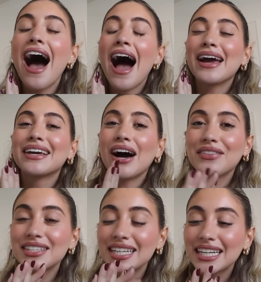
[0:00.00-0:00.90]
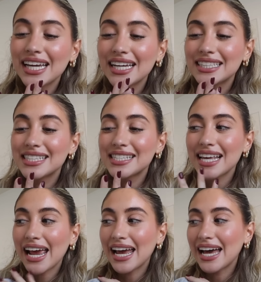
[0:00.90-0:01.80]
I got the tickets
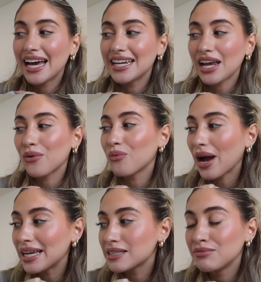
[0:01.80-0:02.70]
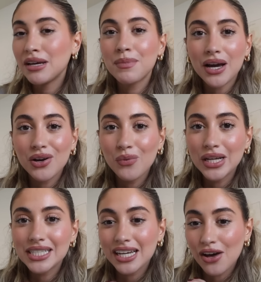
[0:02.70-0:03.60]
and I went. Me and Becca
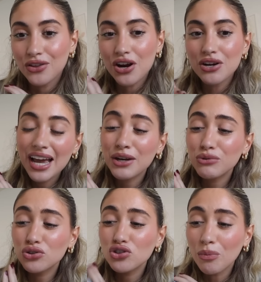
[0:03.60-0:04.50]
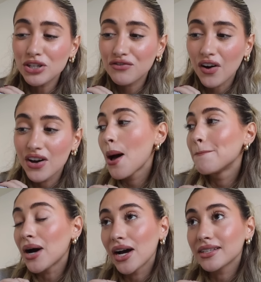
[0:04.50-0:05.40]
went together, and it was so much fun.
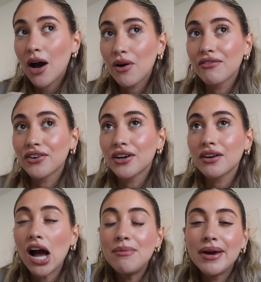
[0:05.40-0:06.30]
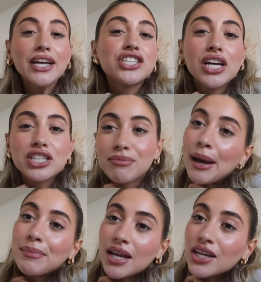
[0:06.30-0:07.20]
But however, I may change my
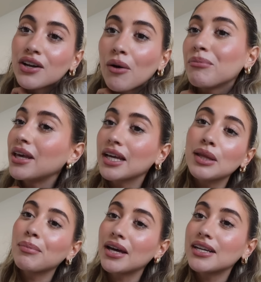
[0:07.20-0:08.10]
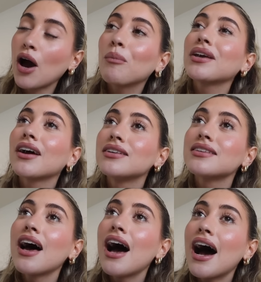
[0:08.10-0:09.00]
opinion on being in the pit now,
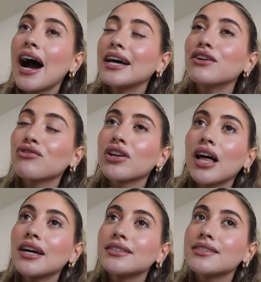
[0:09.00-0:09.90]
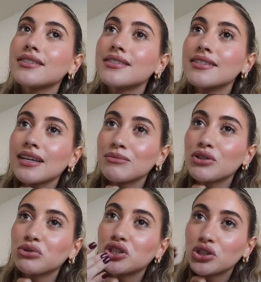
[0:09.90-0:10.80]
because I didn't realize, since I'm
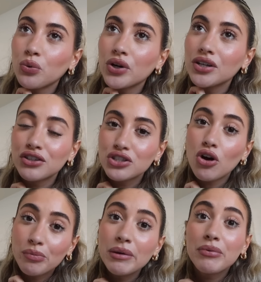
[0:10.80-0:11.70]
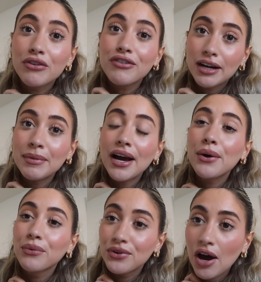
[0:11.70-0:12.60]
so short, there's tall people in front of me I
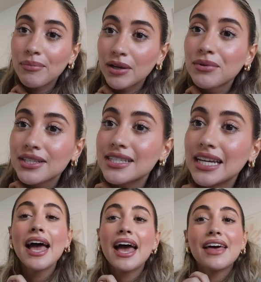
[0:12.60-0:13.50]
will not be able to see.